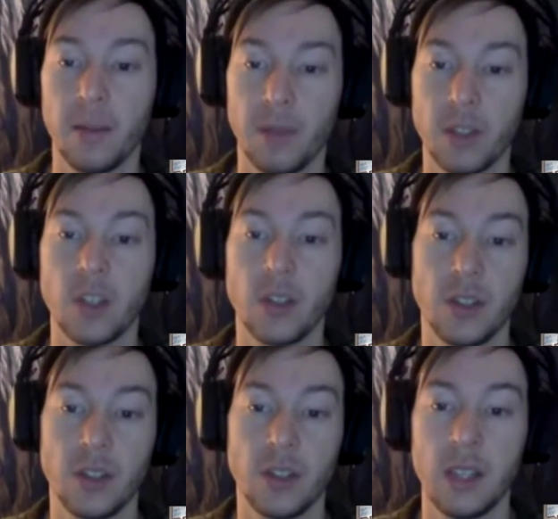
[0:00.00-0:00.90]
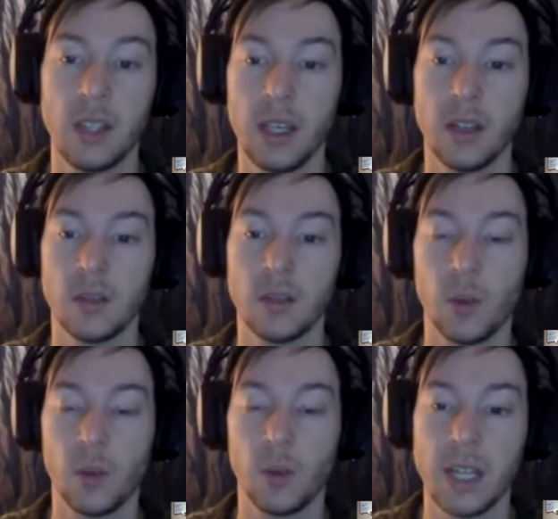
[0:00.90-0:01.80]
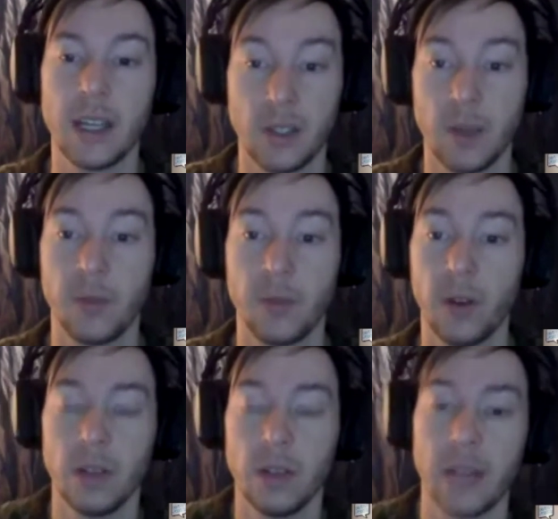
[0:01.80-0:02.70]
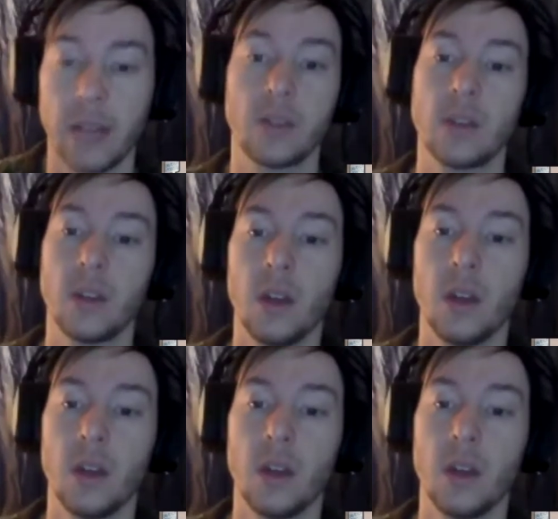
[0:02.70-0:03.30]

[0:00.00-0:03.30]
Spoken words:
much interested in seeing someone take that a step farther. Yes.